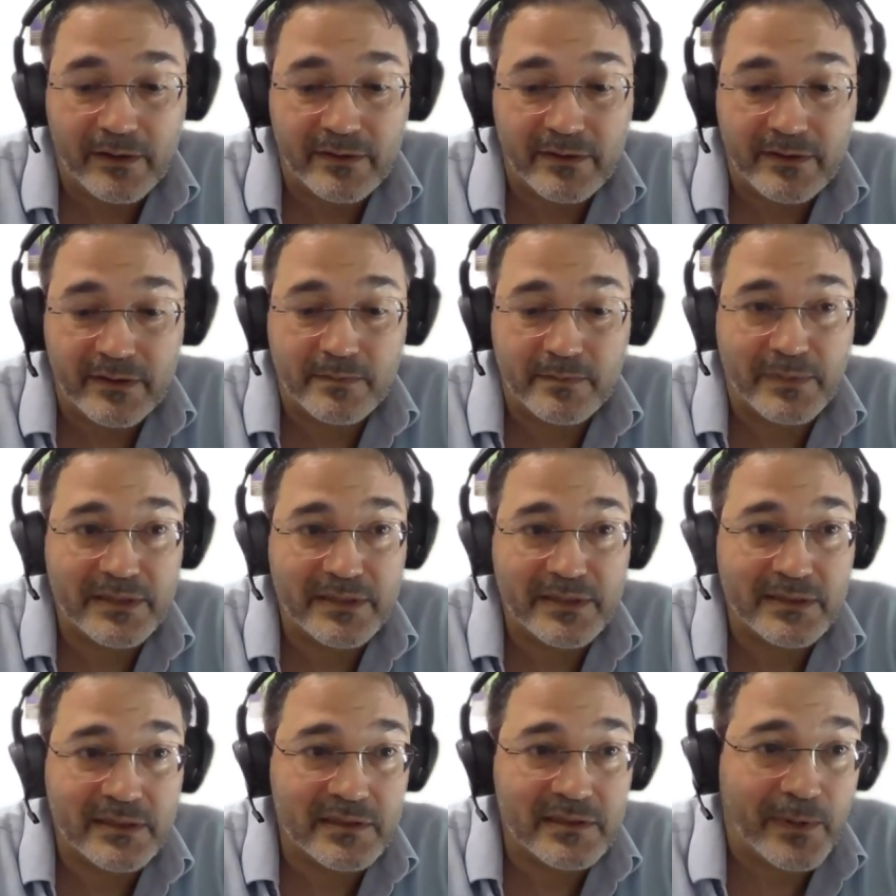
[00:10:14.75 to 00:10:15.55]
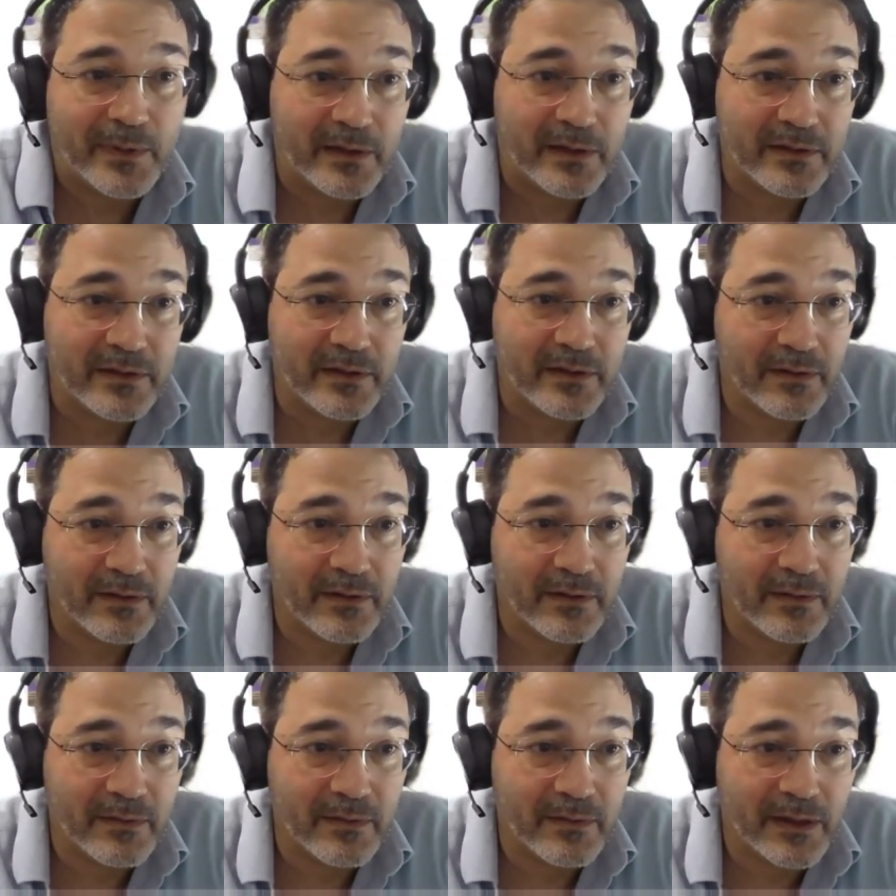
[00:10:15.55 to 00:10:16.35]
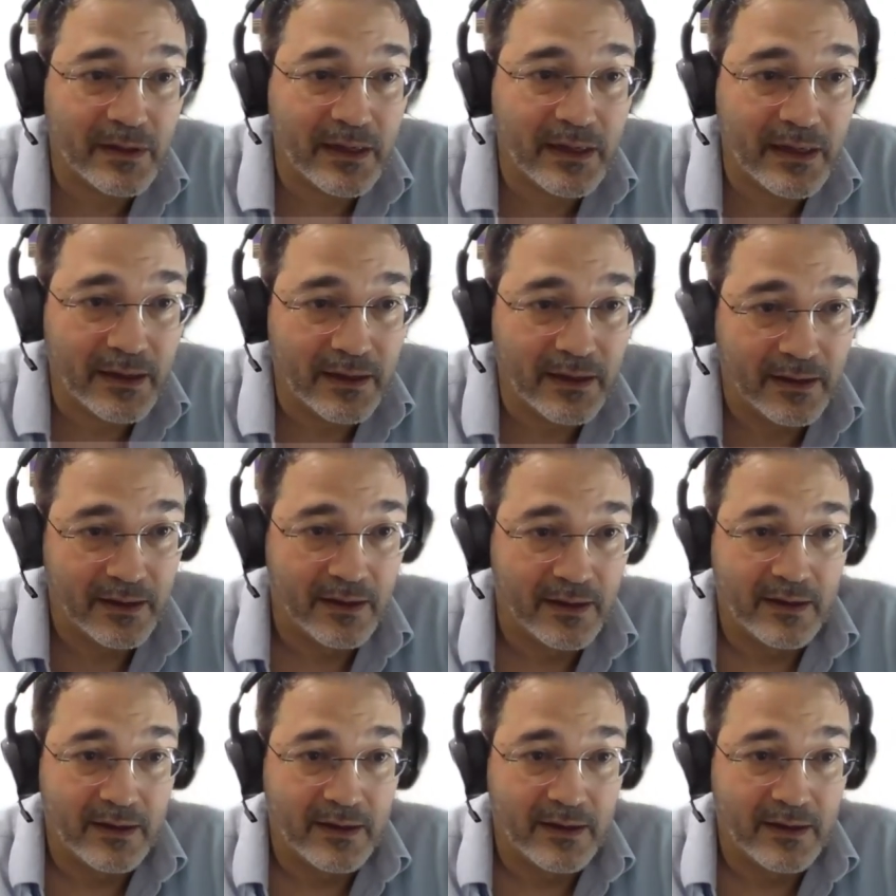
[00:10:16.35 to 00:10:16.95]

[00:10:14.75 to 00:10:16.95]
this is business partner, okay?